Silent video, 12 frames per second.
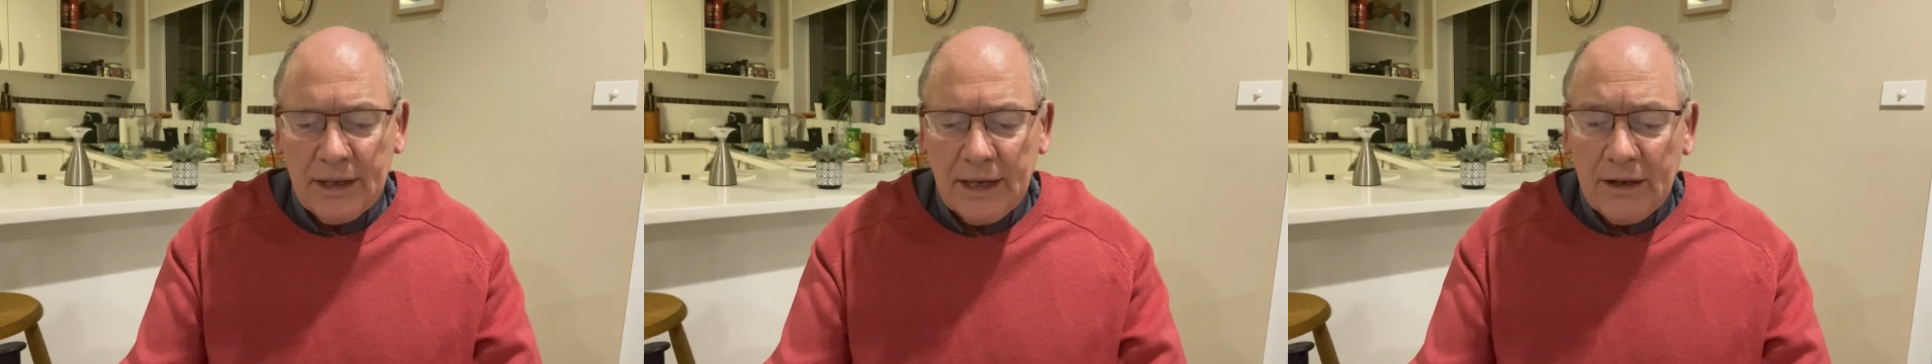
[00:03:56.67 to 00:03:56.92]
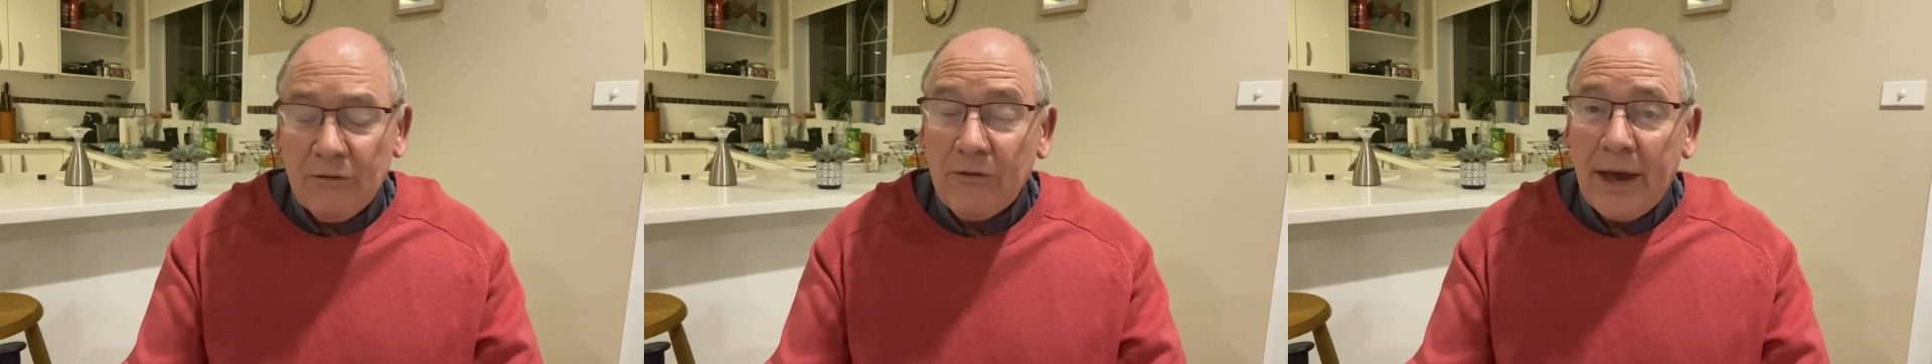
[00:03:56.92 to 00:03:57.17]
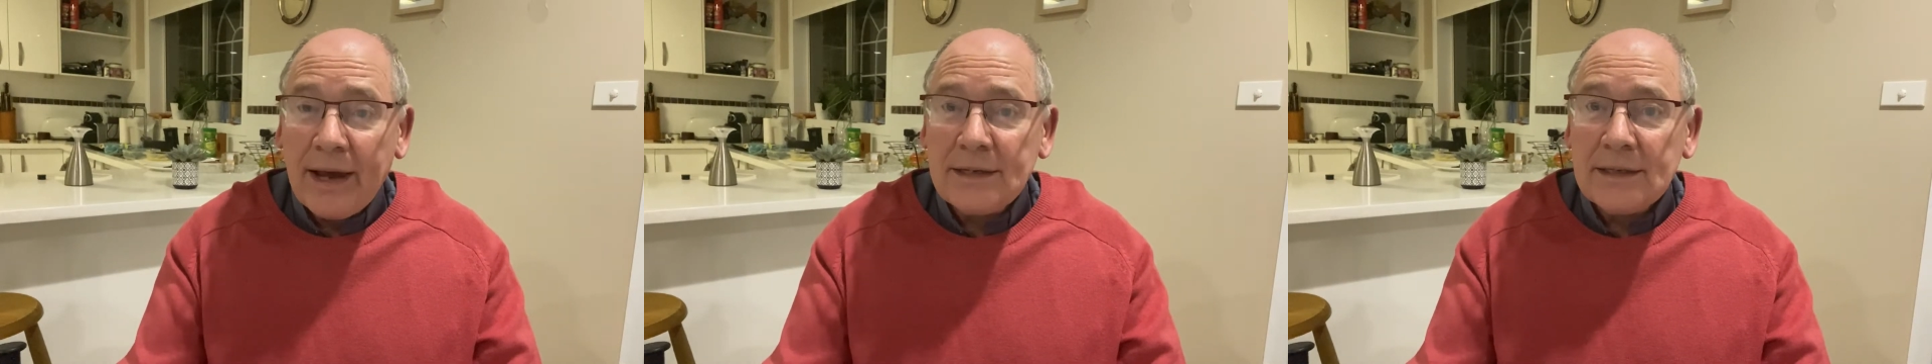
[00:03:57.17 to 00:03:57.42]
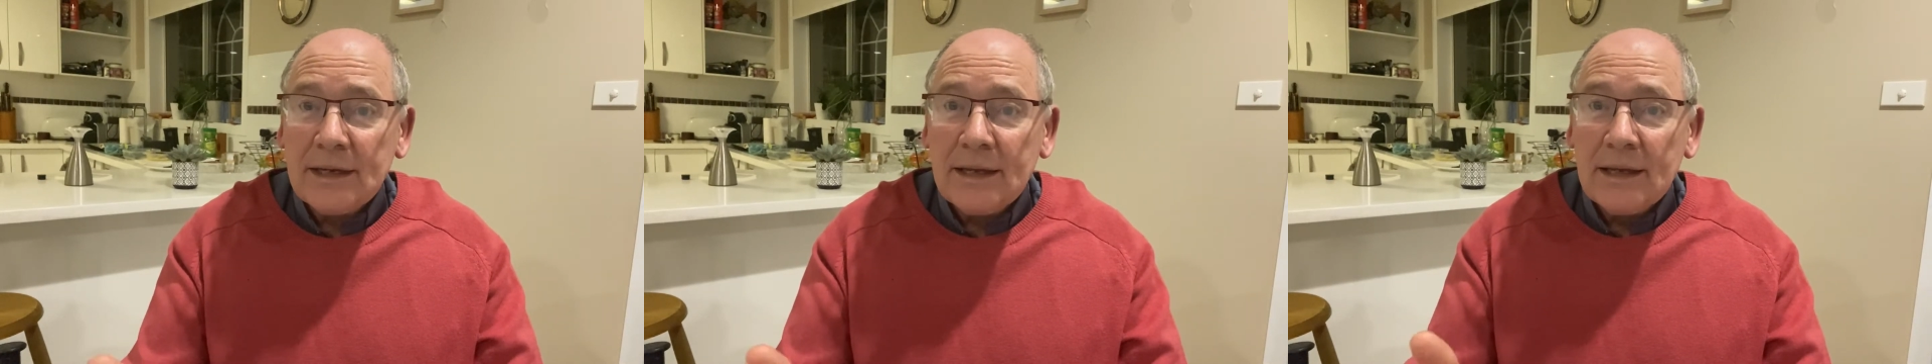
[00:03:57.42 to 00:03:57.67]
In
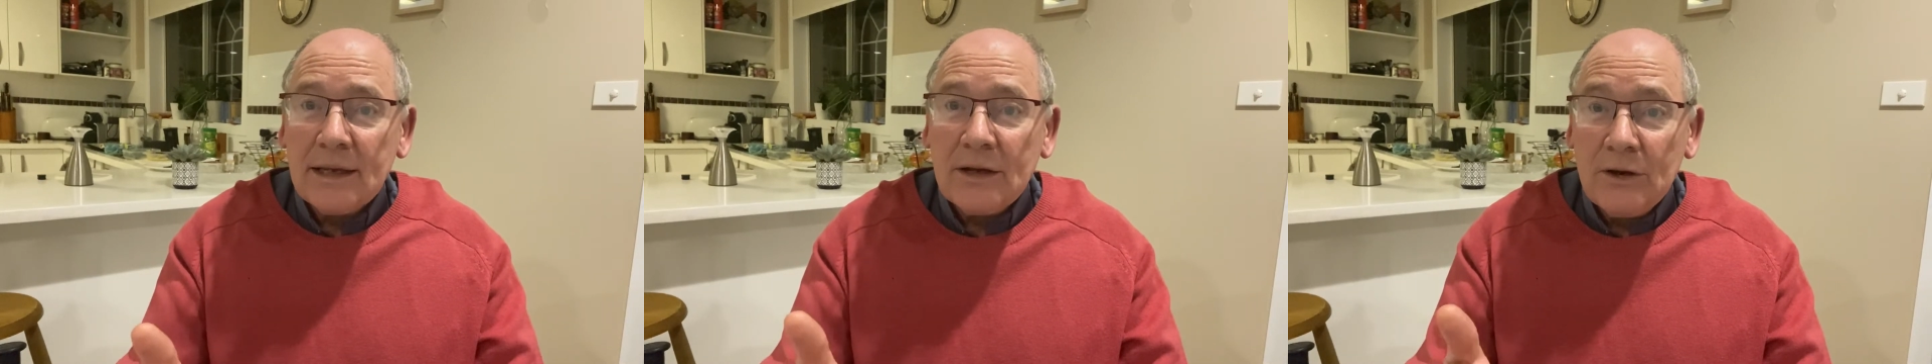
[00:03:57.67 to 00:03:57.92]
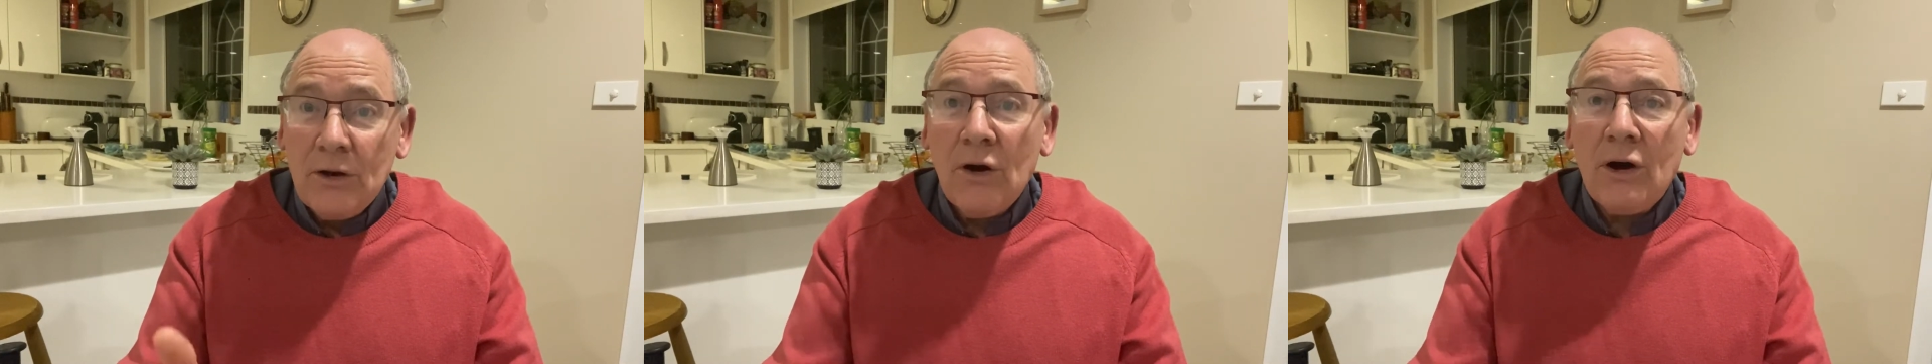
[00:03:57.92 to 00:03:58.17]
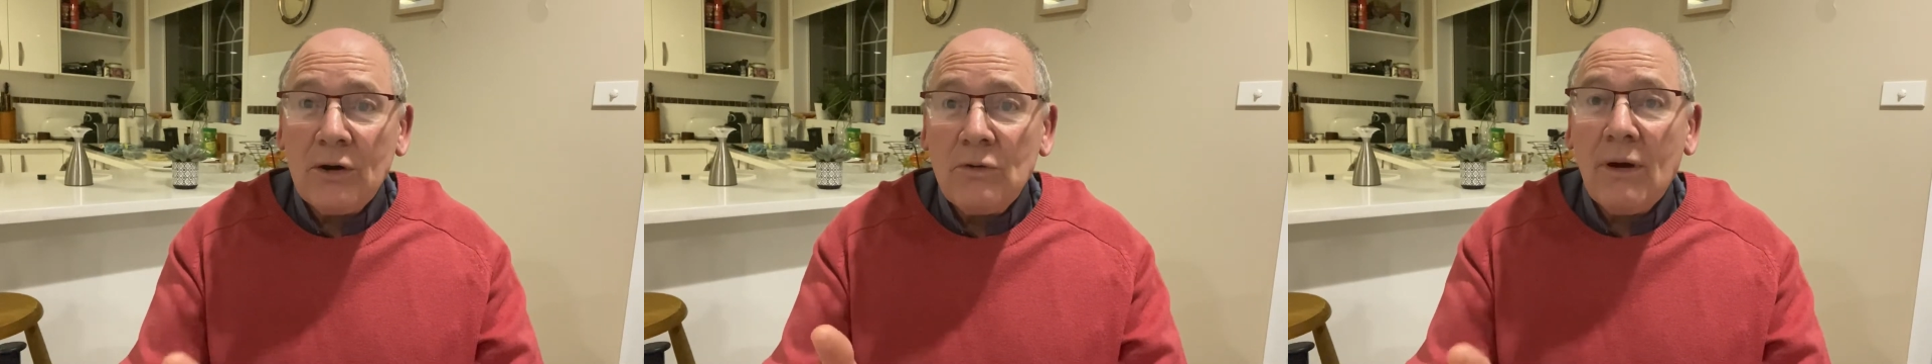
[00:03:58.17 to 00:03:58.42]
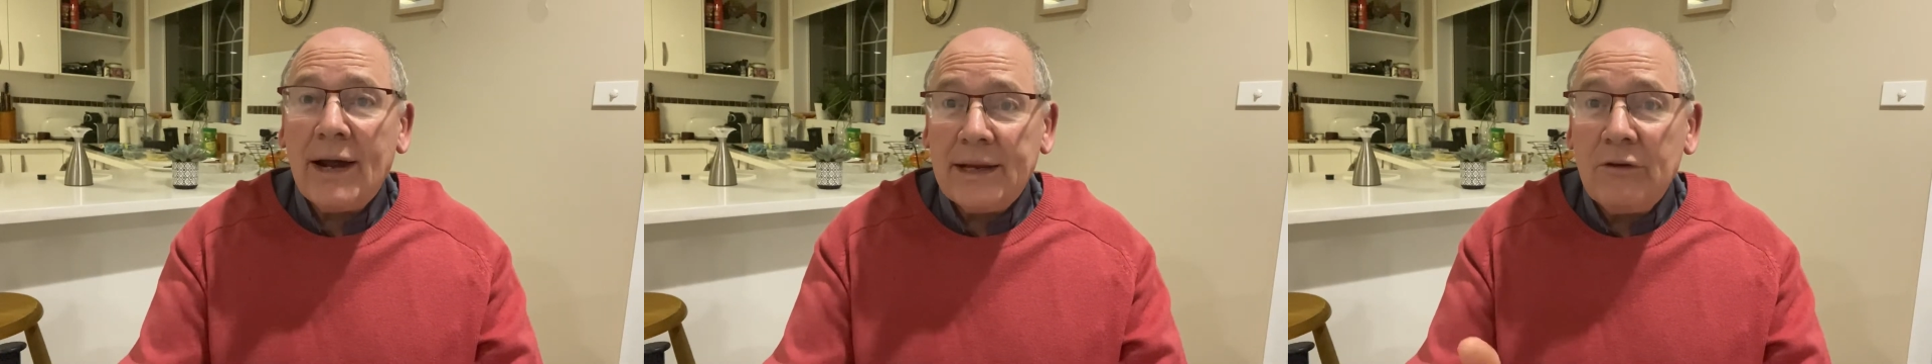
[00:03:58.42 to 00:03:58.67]
fact, God
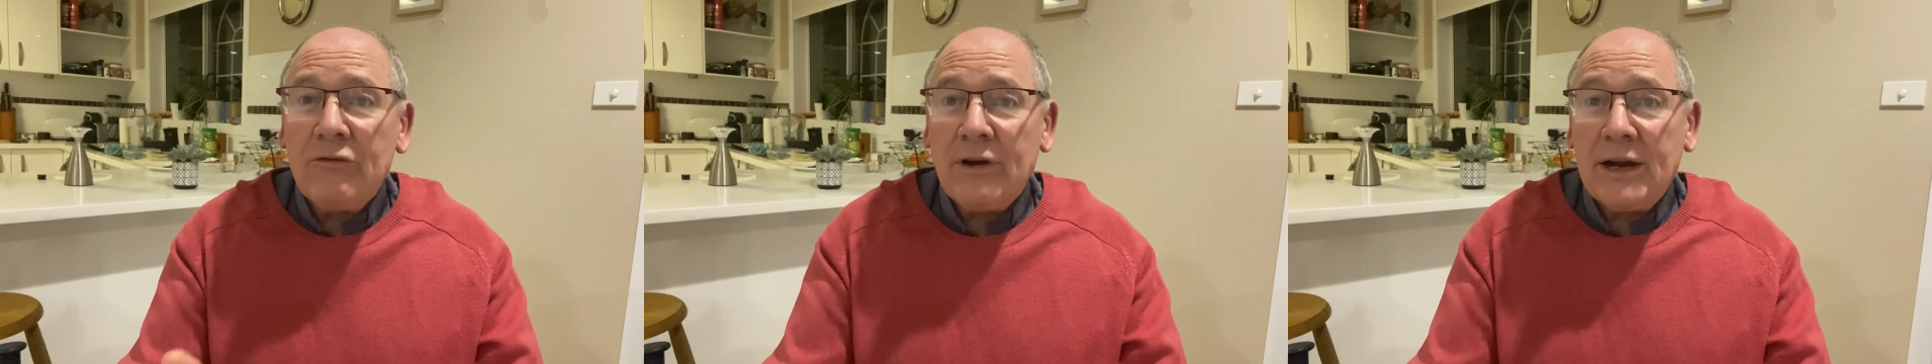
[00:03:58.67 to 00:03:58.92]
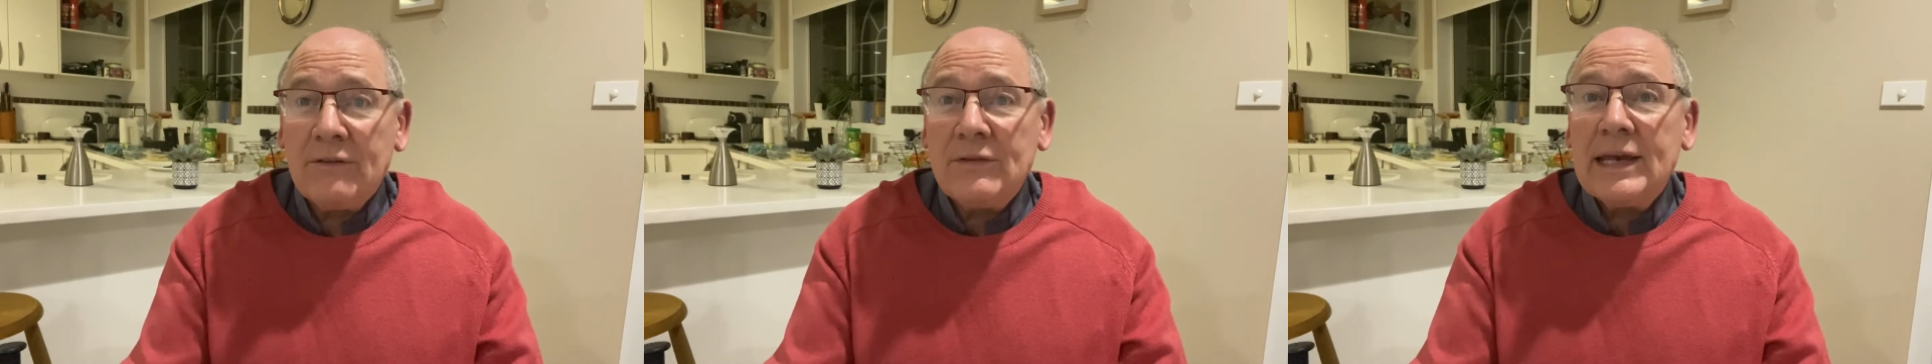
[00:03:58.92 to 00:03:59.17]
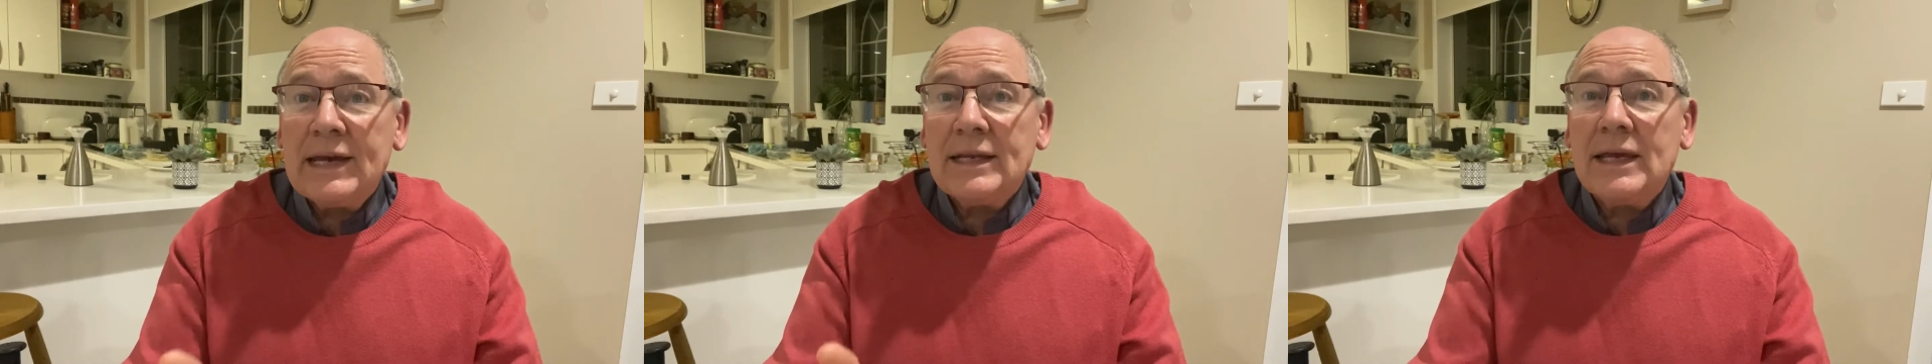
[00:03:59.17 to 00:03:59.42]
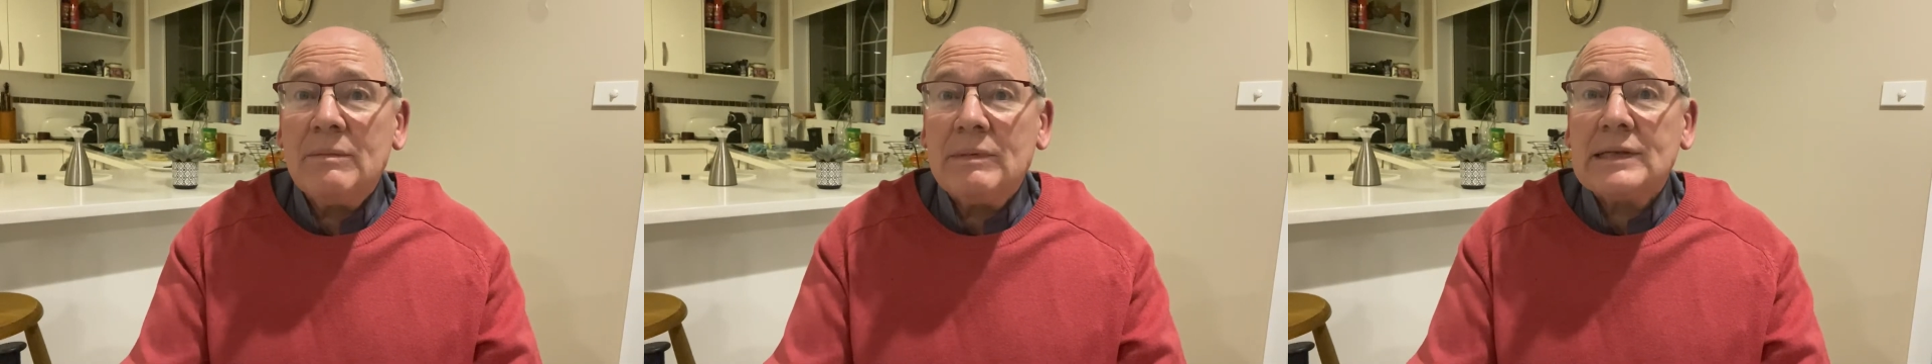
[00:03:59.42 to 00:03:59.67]
right in front of
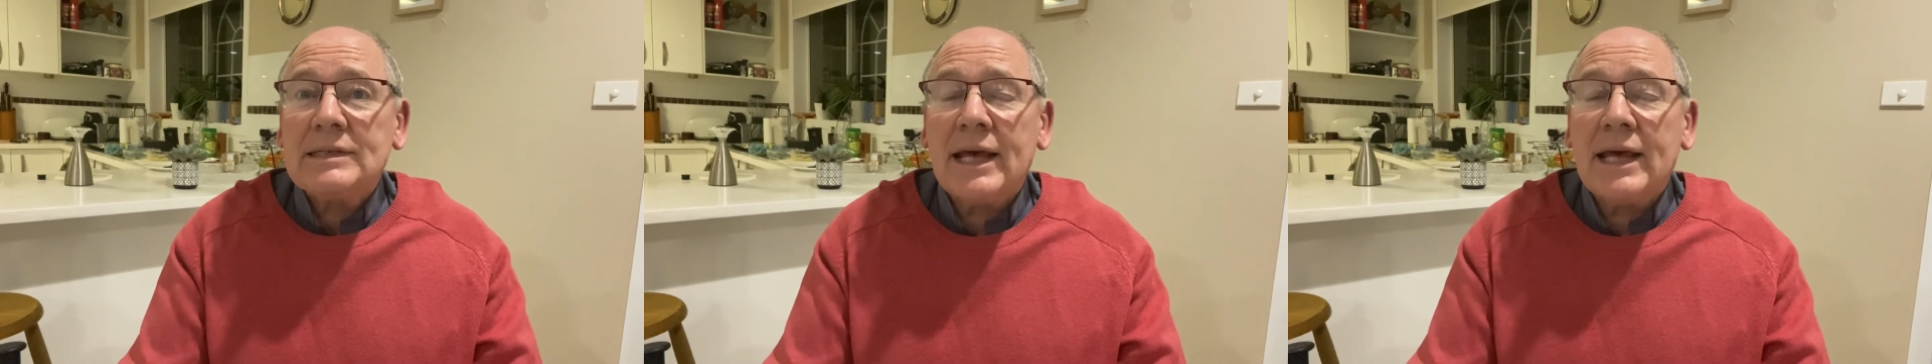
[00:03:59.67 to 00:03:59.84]
Nicodemus